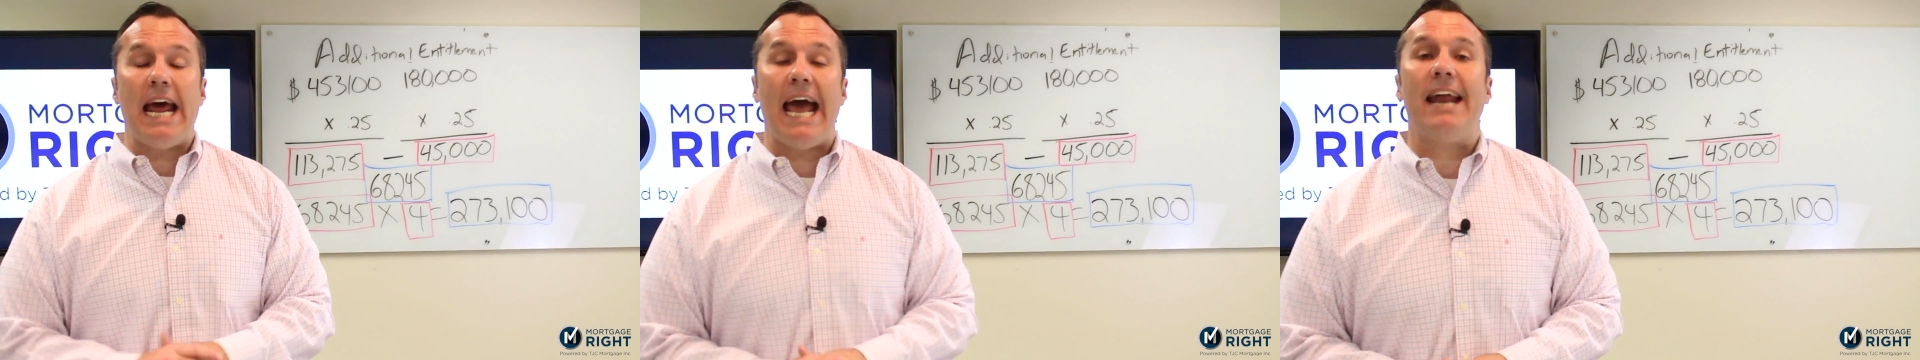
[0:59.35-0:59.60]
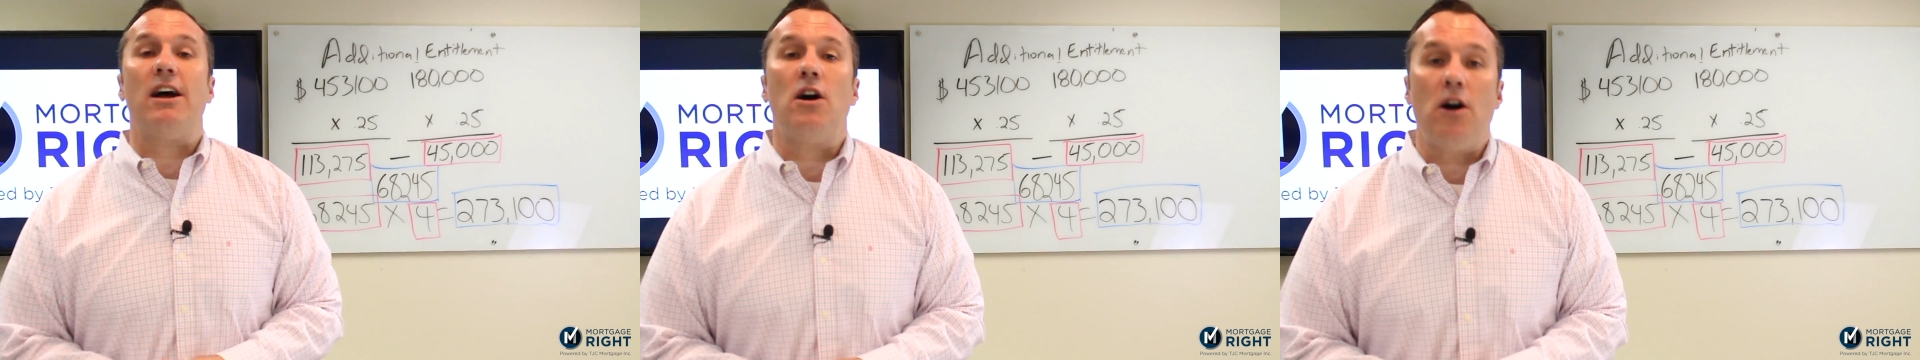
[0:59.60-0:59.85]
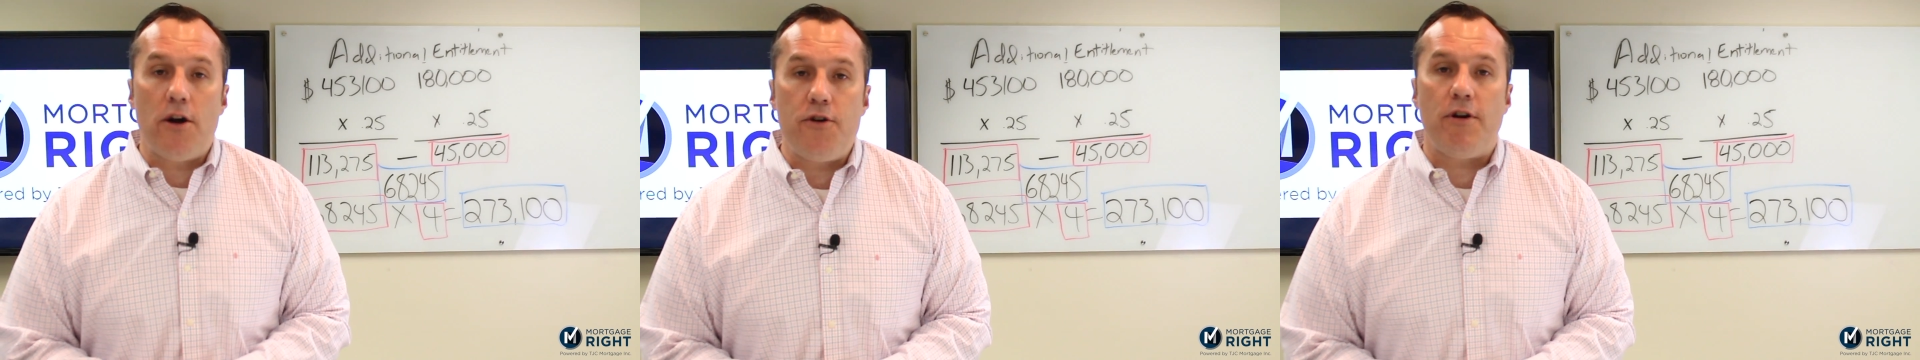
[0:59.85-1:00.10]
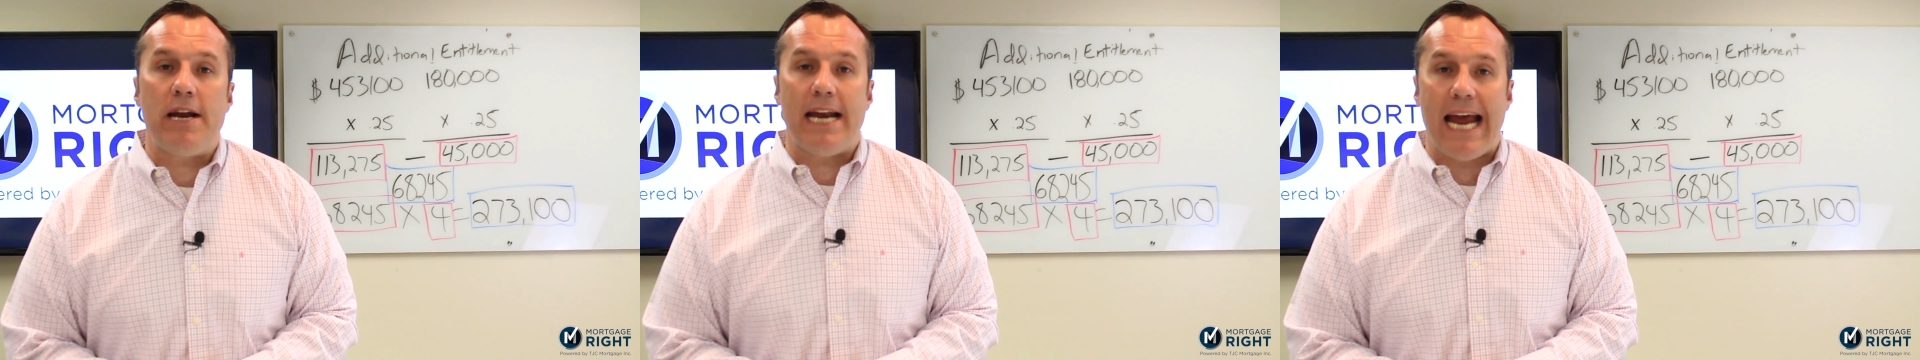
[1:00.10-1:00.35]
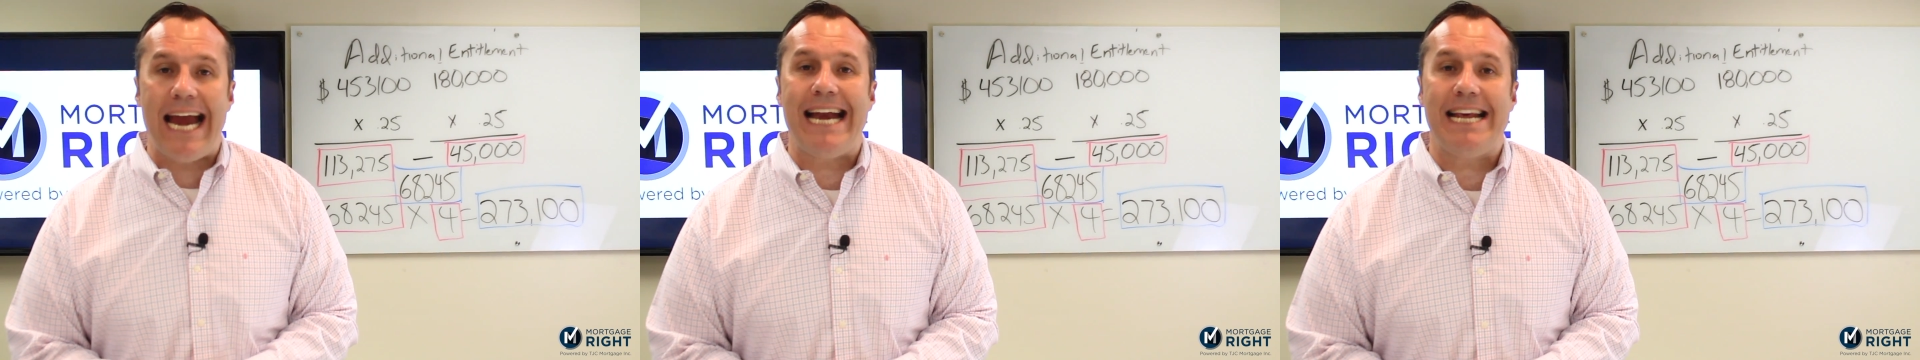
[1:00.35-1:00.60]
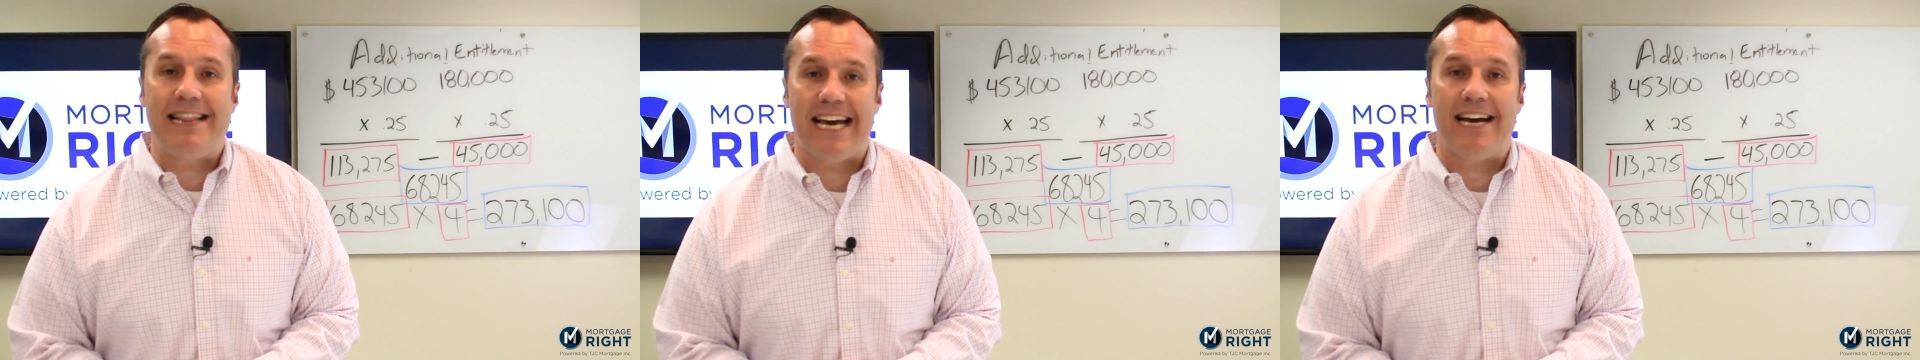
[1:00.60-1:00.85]
at
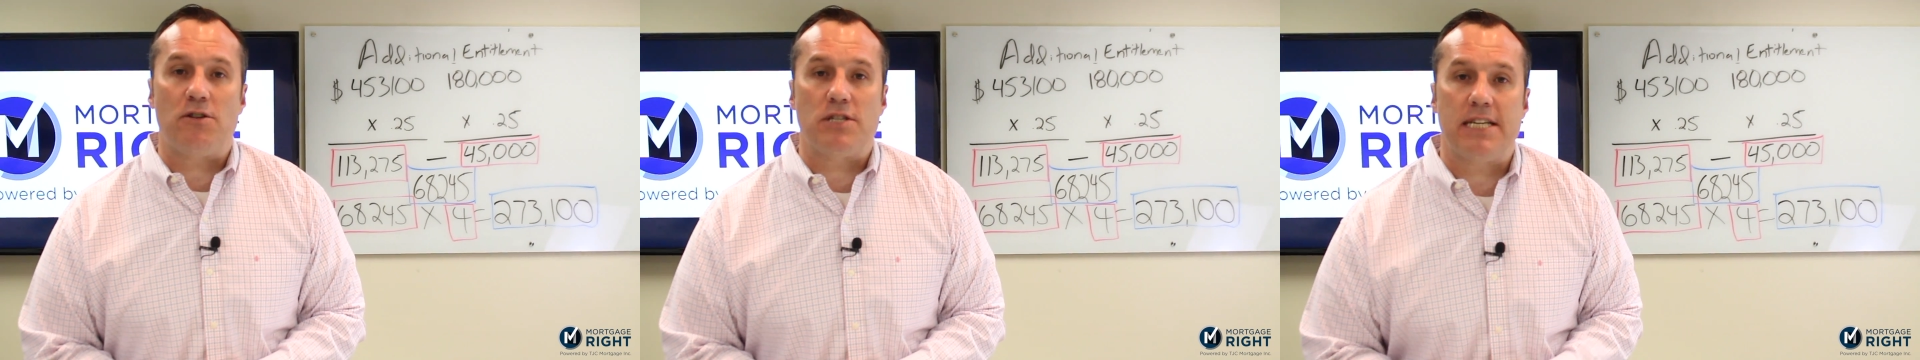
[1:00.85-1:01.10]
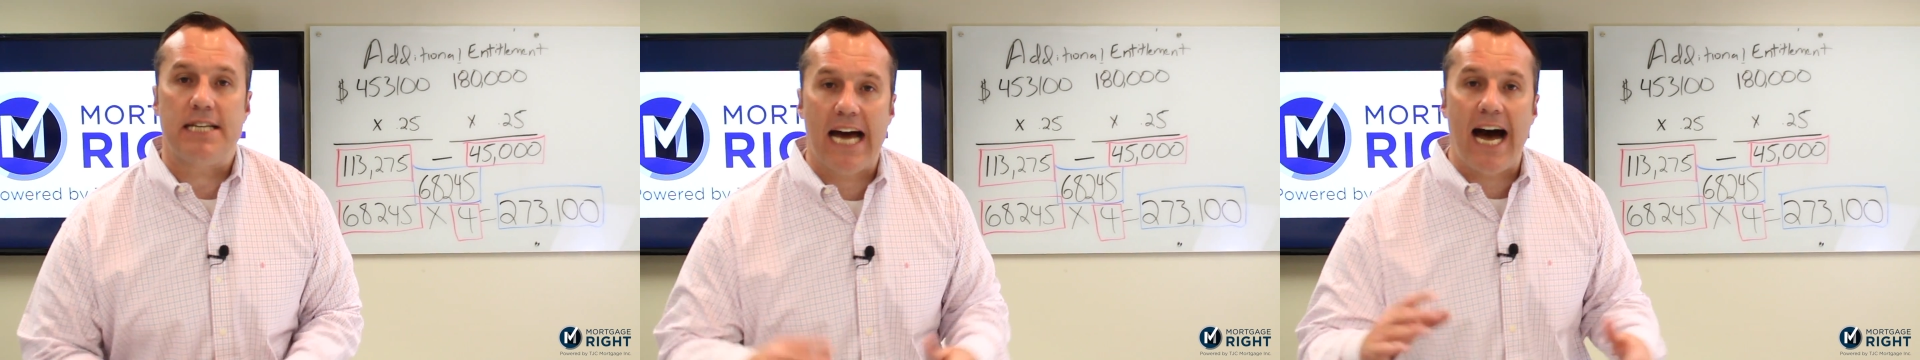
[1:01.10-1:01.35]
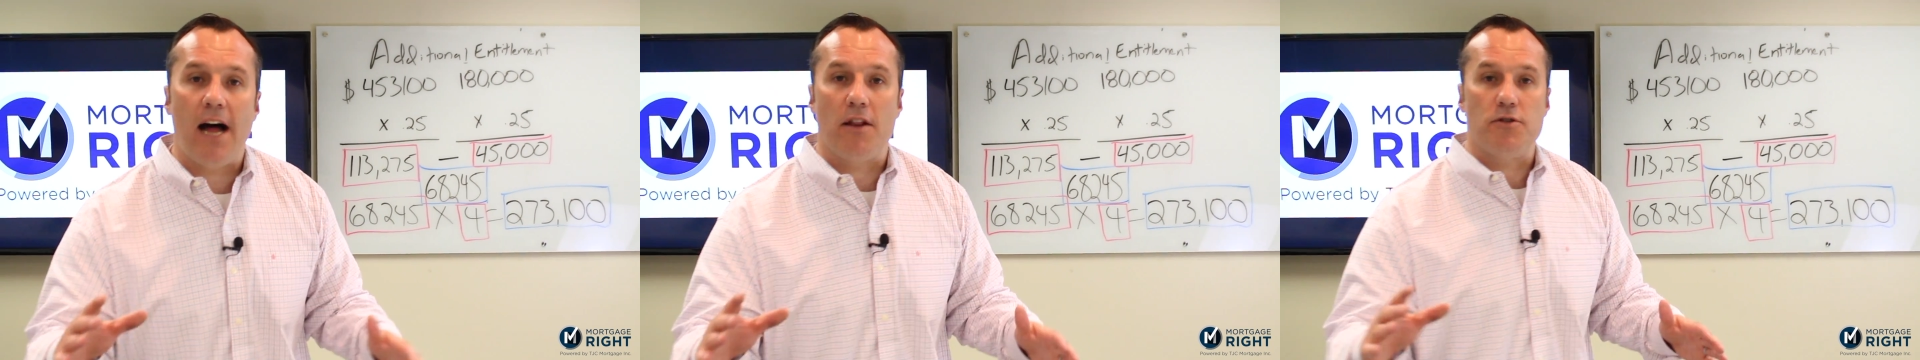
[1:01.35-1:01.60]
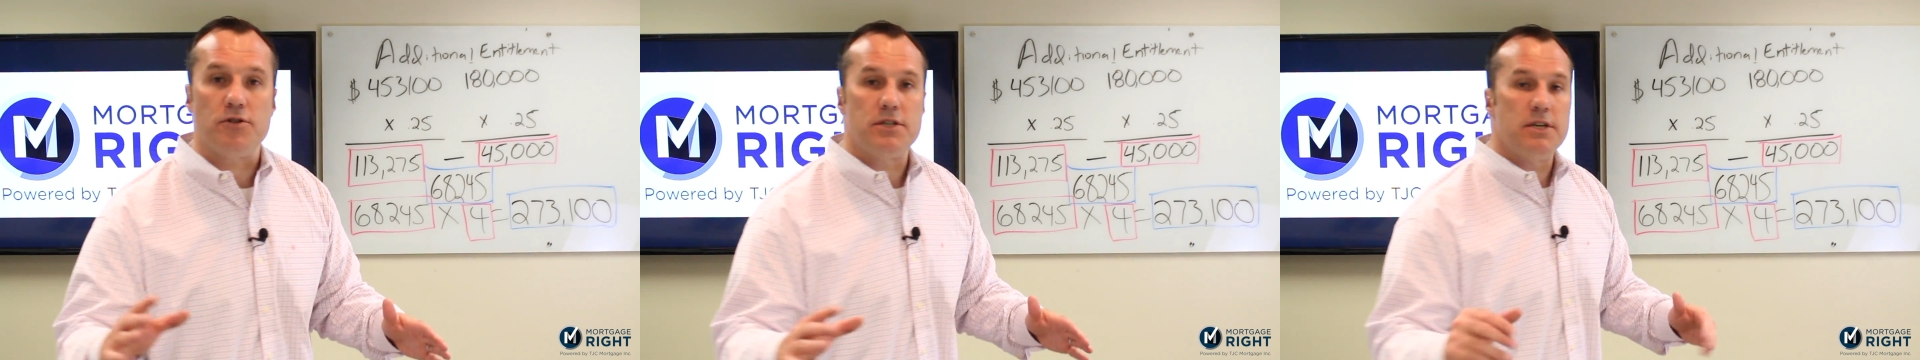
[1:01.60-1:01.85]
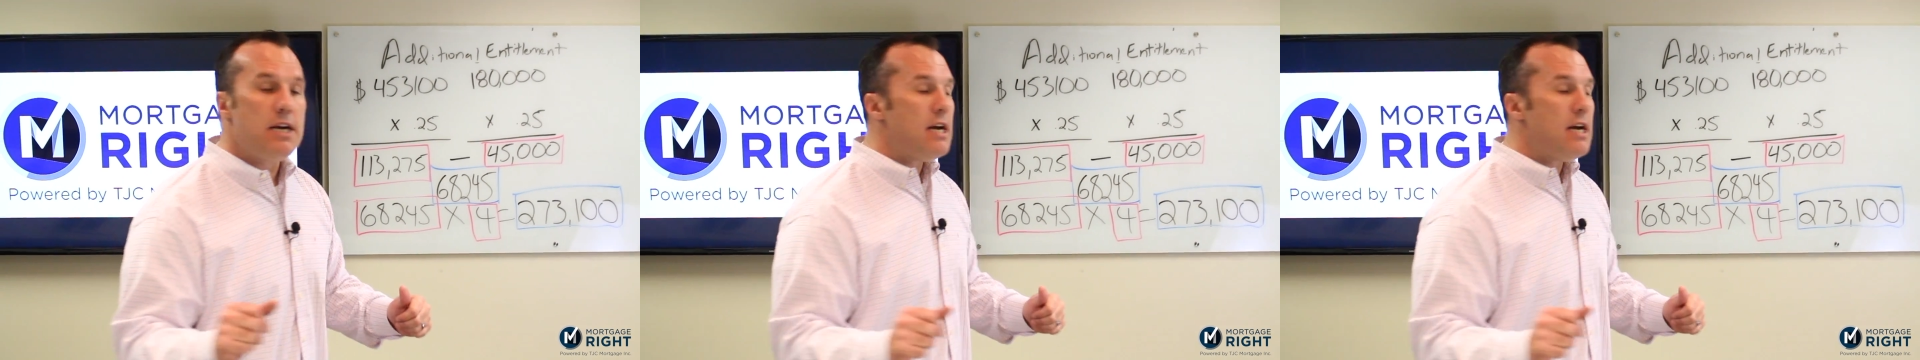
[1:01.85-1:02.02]
$180,000,